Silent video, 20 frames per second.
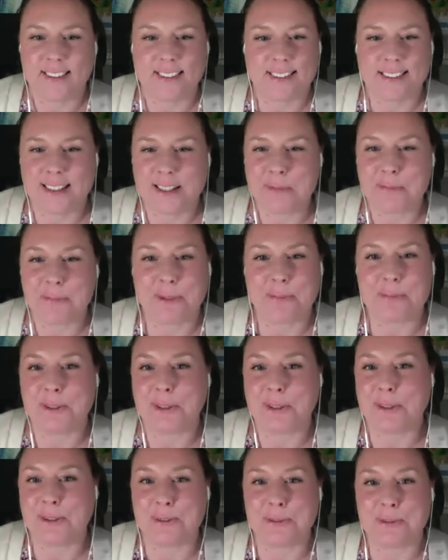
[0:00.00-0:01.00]
keep up the
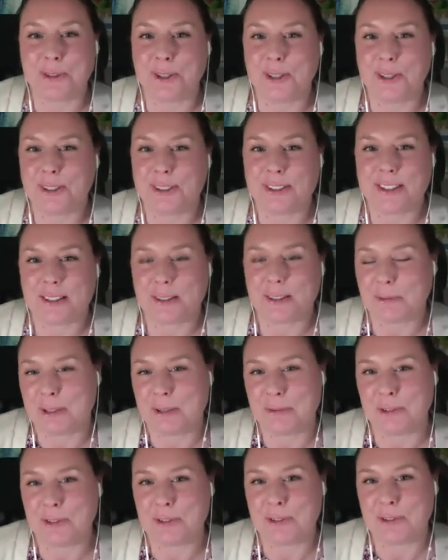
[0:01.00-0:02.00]
good work. I
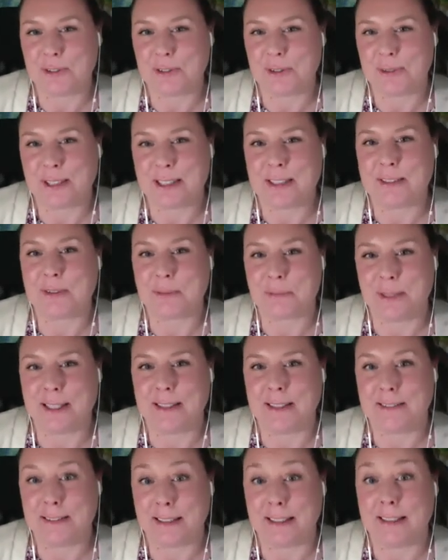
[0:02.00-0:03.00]
mean, what you're doing is
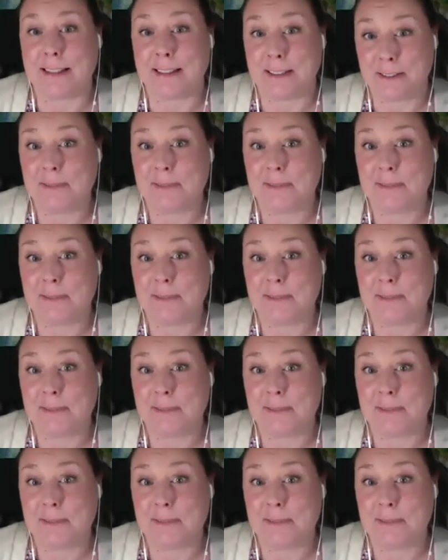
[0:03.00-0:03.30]
amazing.